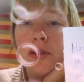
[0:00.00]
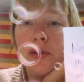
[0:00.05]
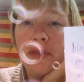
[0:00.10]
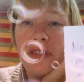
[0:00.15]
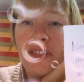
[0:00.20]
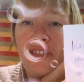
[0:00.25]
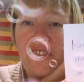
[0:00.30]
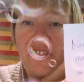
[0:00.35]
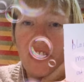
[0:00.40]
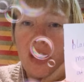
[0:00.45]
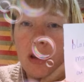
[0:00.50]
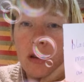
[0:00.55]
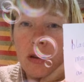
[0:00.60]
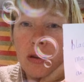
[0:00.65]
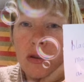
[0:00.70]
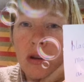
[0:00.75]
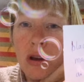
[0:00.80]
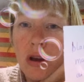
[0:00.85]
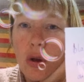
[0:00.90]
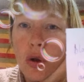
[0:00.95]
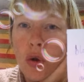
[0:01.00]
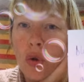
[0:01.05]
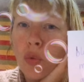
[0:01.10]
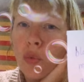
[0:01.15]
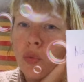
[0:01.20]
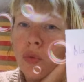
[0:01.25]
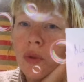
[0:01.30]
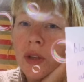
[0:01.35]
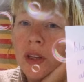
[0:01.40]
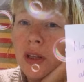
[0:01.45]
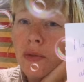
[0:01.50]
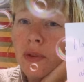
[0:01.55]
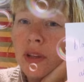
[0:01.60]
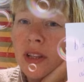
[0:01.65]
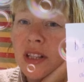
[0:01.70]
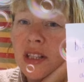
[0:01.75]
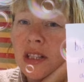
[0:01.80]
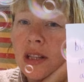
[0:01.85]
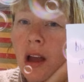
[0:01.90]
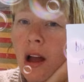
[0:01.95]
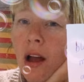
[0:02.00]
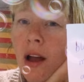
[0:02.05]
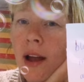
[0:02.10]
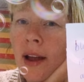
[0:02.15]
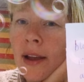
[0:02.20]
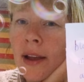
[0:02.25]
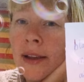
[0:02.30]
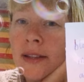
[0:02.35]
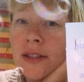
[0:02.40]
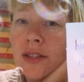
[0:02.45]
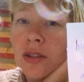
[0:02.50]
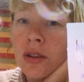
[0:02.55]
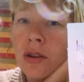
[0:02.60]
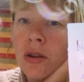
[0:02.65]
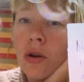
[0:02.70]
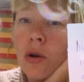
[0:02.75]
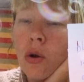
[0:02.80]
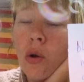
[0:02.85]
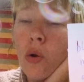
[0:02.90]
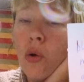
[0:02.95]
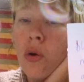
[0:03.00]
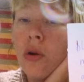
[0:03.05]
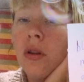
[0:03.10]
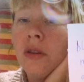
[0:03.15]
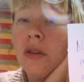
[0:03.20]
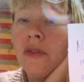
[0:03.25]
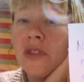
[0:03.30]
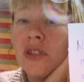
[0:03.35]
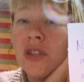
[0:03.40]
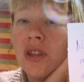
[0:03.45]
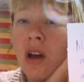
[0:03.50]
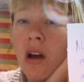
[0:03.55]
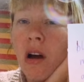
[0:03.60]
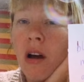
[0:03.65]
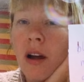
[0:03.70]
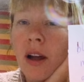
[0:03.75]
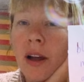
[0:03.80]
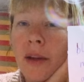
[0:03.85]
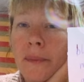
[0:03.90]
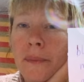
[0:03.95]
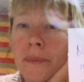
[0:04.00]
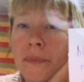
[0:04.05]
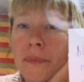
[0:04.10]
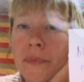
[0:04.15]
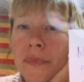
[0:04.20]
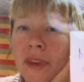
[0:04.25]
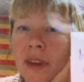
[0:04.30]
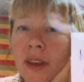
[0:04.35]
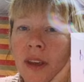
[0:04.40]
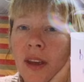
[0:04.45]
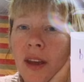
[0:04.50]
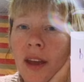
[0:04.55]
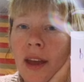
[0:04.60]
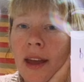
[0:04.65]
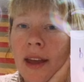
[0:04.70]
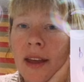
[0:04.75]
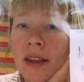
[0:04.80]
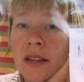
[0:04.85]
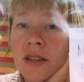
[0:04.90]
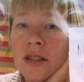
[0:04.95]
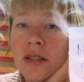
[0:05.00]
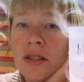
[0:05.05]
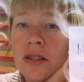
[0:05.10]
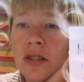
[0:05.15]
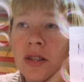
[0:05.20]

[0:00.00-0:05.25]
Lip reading: you'll feel really, really tired all of the time, and